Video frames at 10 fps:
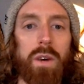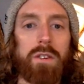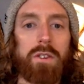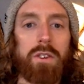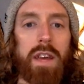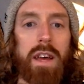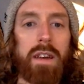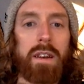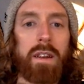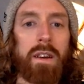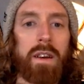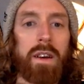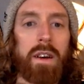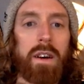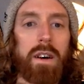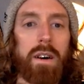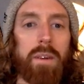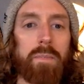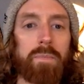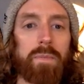and dirty N.
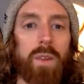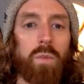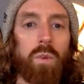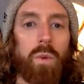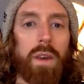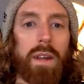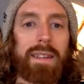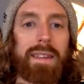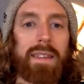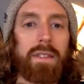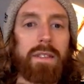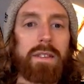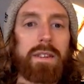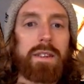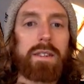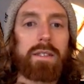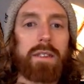We'll wanna clean this